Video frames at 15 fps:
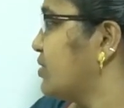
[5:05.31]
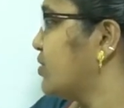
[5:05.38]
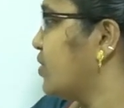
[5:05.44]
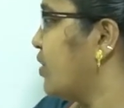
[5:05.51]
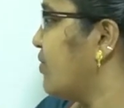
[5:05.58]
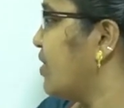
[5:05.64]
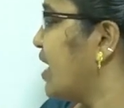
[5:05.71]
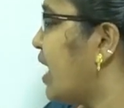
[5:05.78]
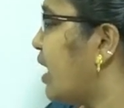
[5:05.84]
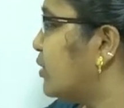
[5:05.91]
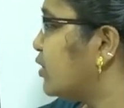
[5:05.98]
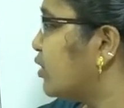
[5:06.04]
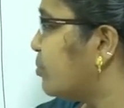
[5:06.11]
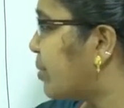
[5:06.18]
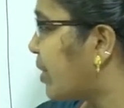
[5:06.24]
So, we have
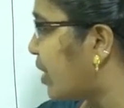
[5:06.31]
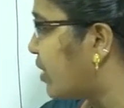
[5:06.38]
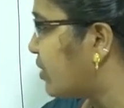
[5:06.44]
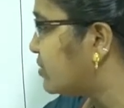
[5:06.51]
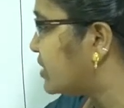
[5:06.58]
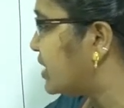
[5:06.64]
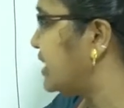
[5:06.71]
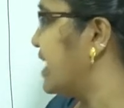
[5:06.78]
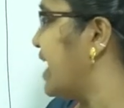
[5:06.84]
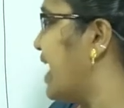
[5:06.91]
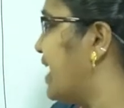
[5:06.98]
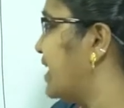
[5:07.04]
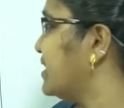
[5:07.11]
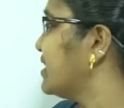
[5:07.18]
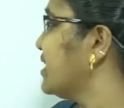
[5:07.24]
to pronounce it
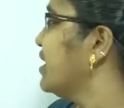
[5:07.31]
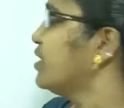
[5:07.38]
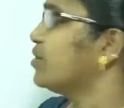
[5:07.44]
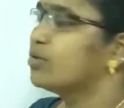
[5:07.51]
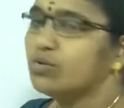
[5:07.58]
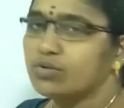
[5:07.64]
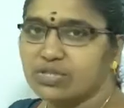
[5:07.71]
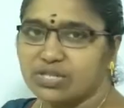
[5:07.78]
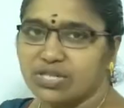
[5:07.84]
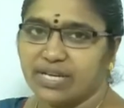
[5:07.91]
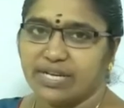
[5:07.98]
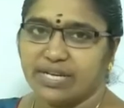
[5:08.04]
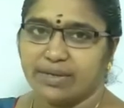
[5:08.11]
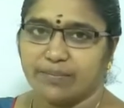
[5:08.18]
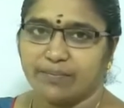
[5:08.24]
as
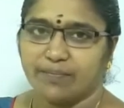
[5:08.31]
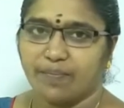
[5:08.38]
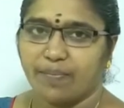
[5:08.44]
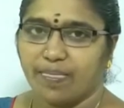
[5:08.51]
kursi.